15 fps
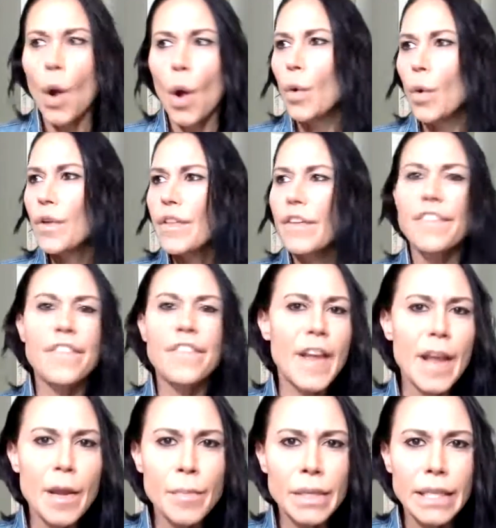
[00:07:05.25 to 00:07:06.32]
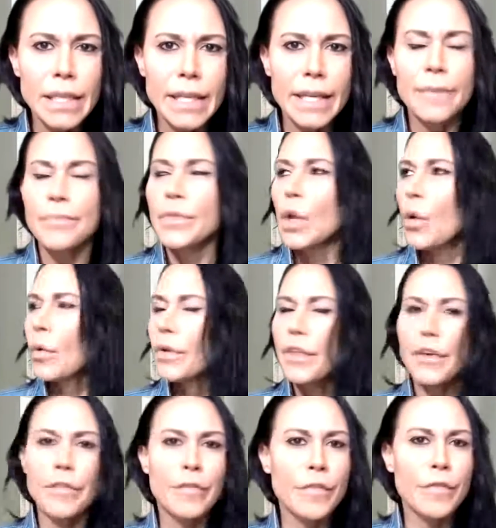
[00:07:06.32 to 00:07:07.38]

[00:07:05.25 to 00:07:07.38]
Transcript: or their family or their